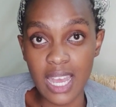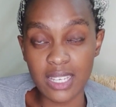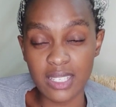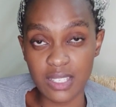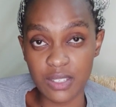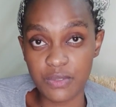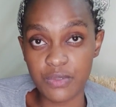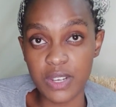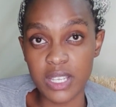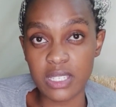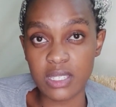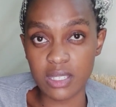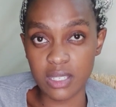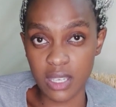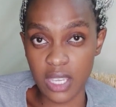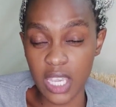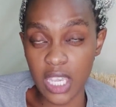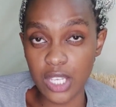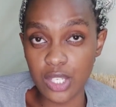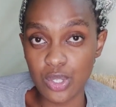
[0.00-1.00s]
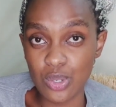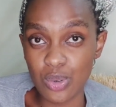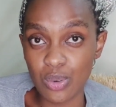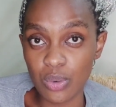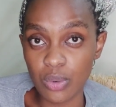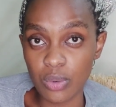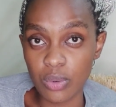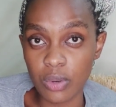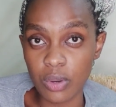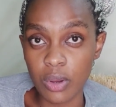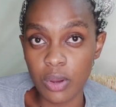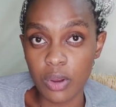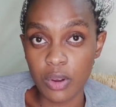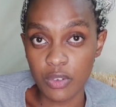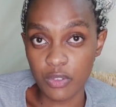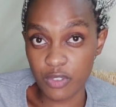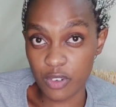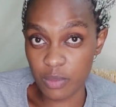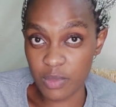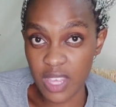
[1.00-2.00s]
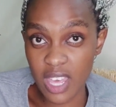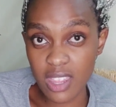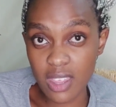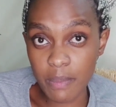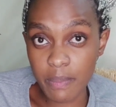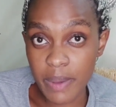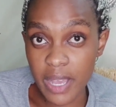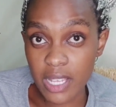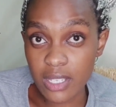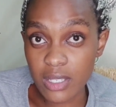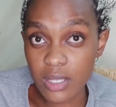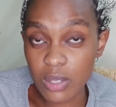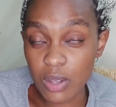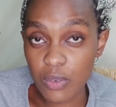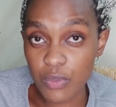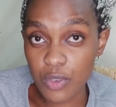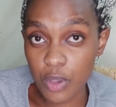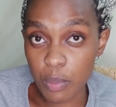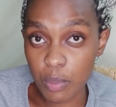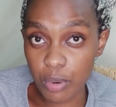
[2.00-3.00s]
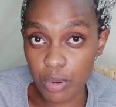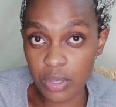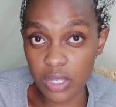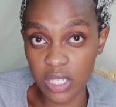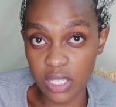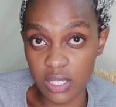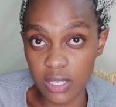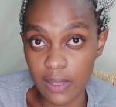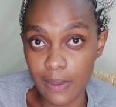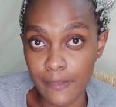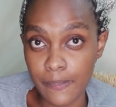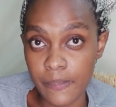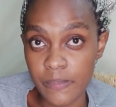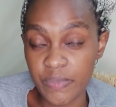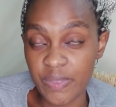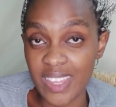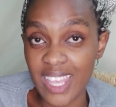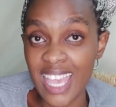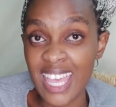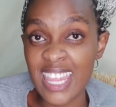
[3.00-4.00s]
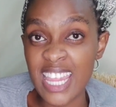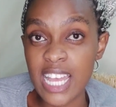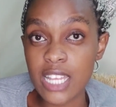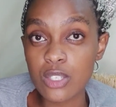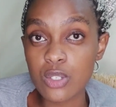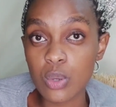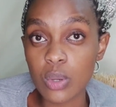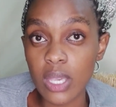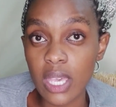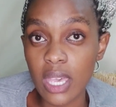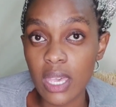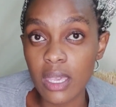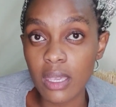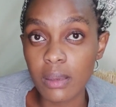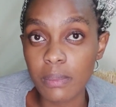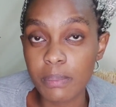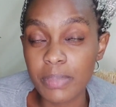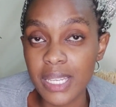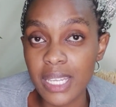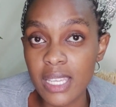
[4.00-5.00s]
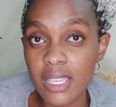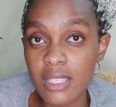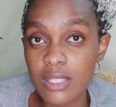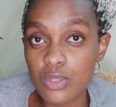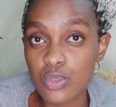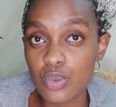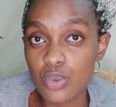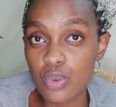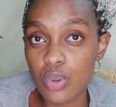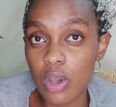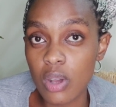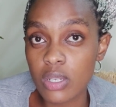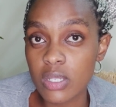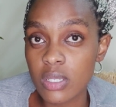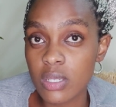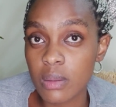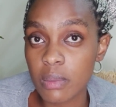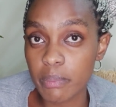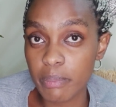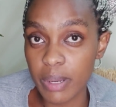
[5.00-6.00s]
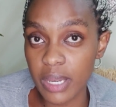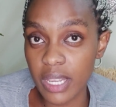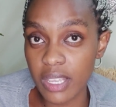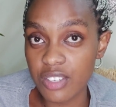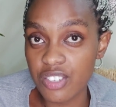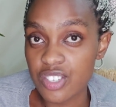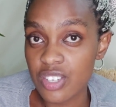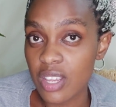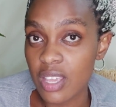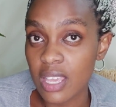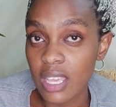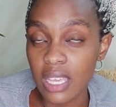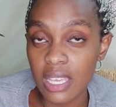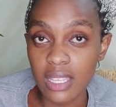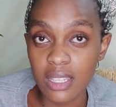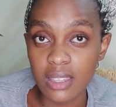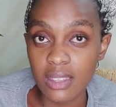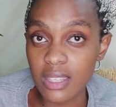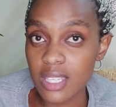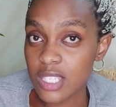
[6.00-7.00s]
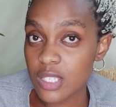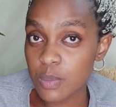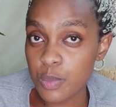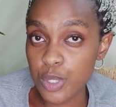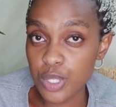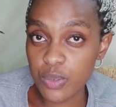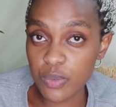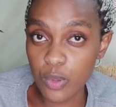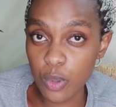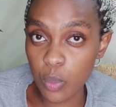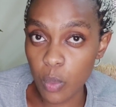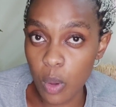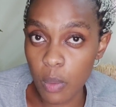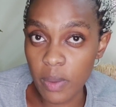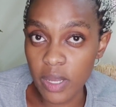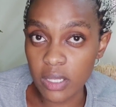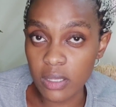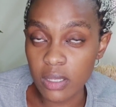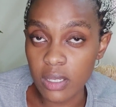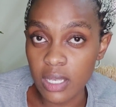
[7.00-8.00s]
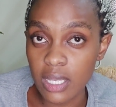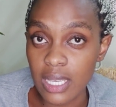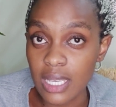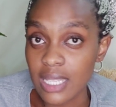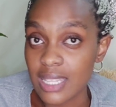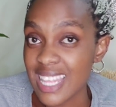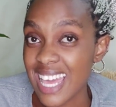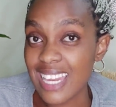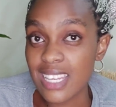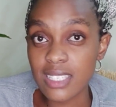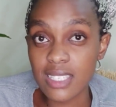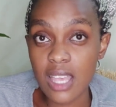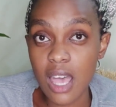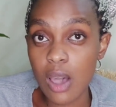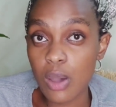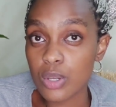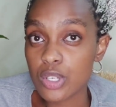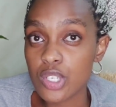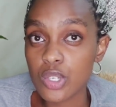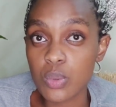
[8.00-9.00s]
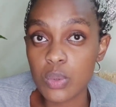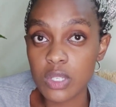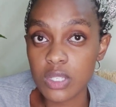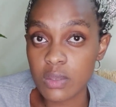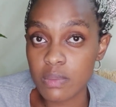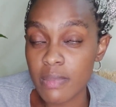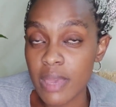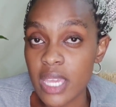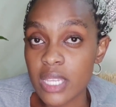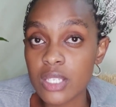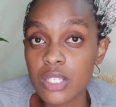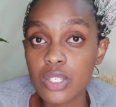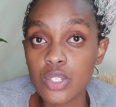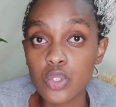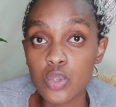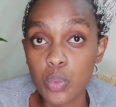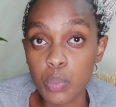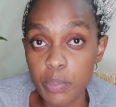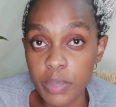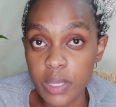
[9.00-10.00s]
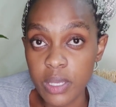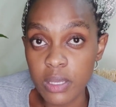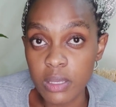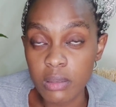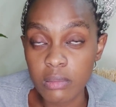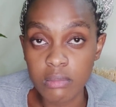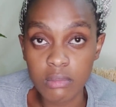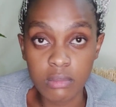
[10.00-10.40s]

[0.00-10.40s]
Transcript: a different skin tone from the other parts of your body. And that's okay. Please do not bleach this beautiful woman. That is how she was meant to be.